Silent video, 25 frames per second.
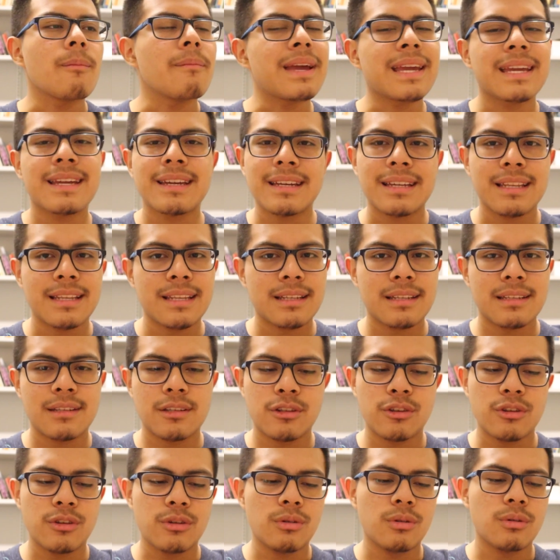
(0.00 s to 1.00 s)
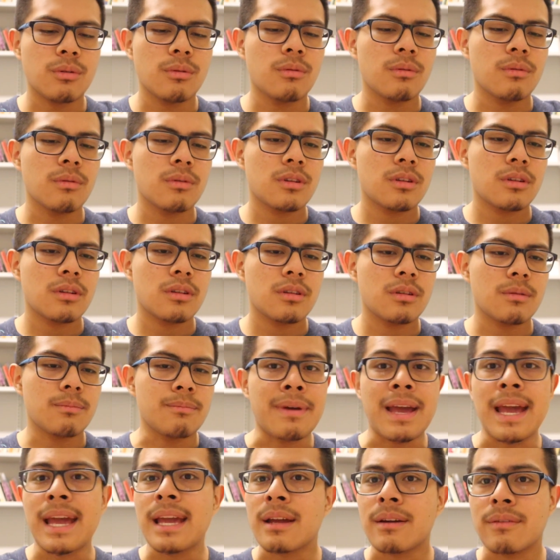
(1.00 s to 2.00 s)
make it to
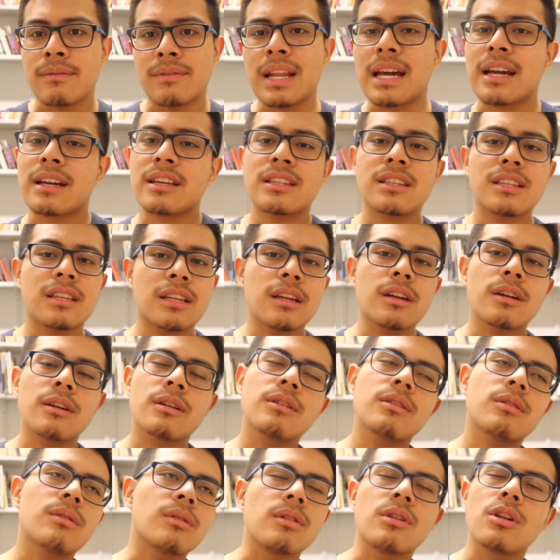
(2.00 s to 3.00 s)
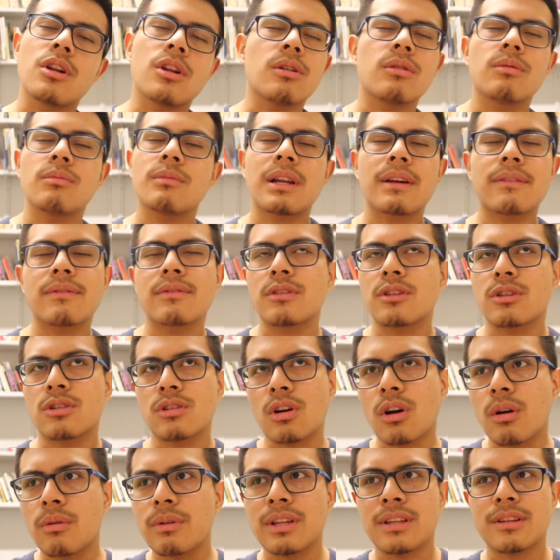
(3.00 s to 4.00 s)
May of next year or June, whenever the
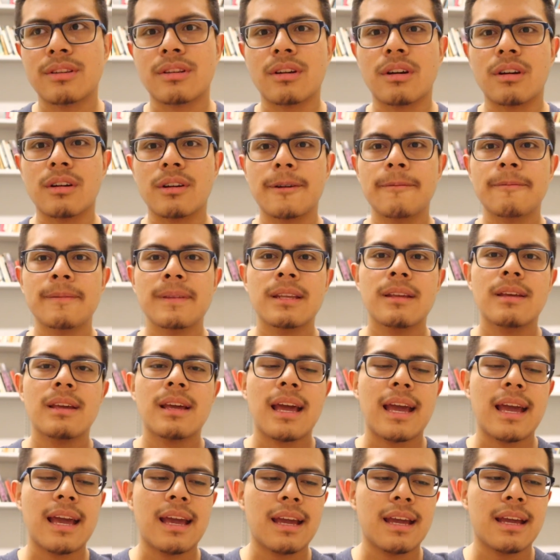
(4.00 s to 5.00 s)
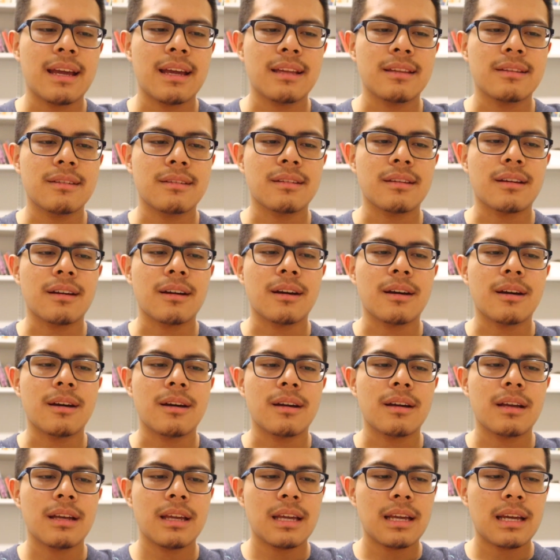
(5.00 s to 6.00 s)
Tonys are, and
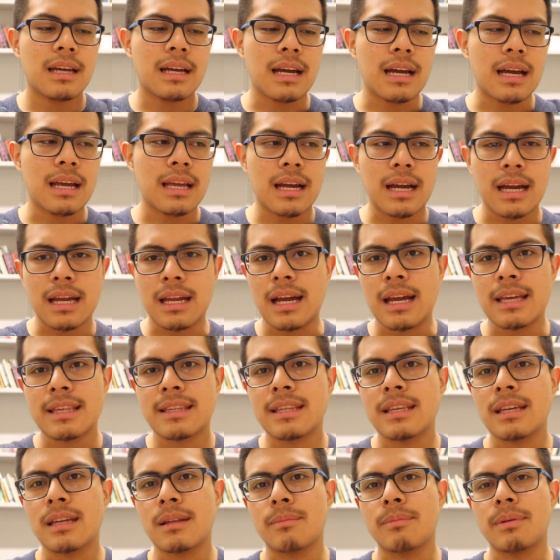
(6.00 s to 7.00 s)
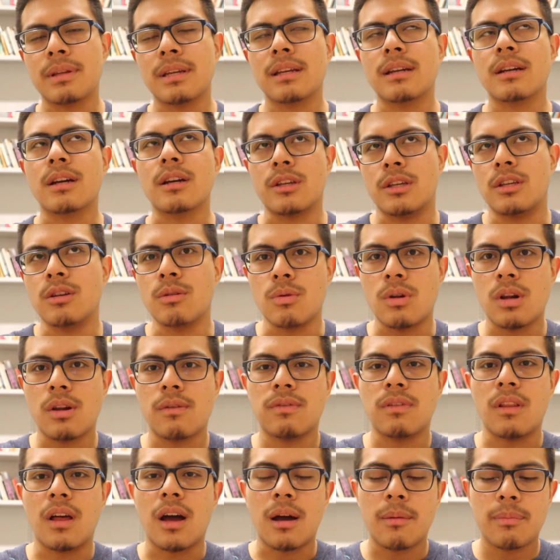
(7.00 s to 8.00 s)
I see it being a huge
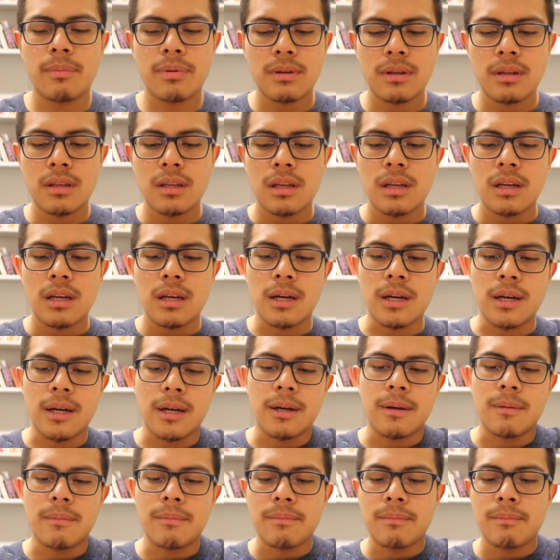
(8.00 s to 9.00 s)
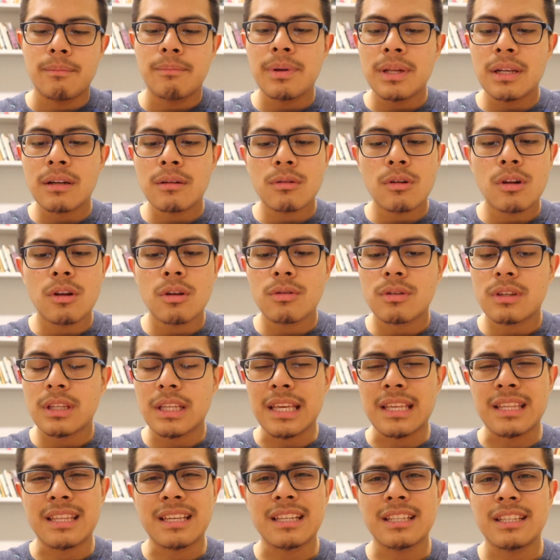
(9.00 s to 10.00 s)
flop. Beetlejuice
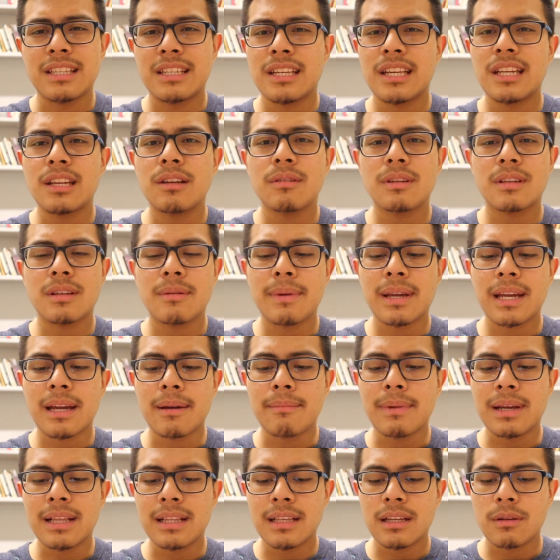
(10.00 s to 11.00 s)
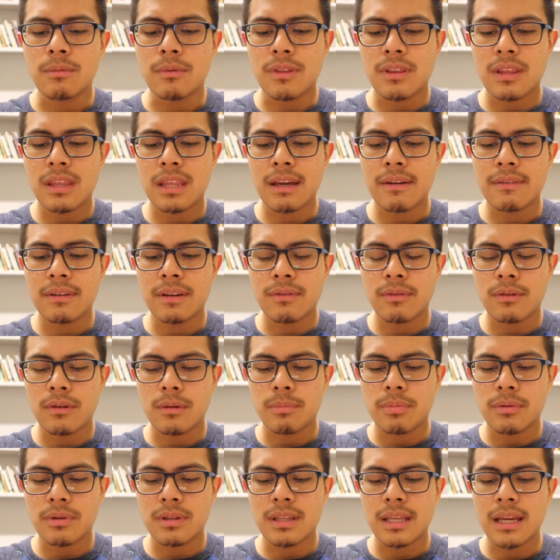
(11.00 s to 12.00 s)
is continuing to make $1 million with
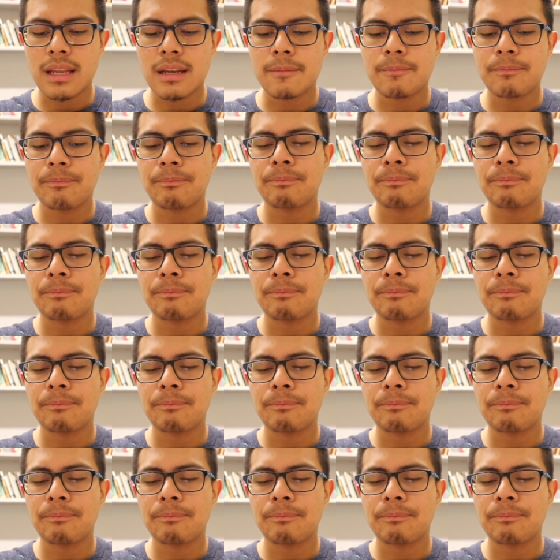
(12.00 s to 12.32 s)
74%